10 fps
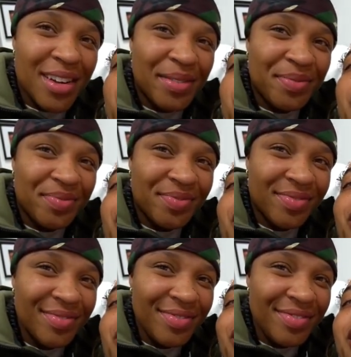
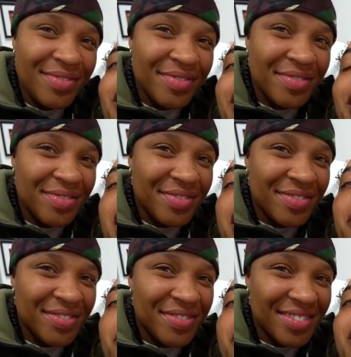
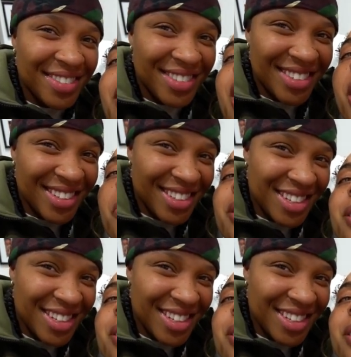This person isn't speaking.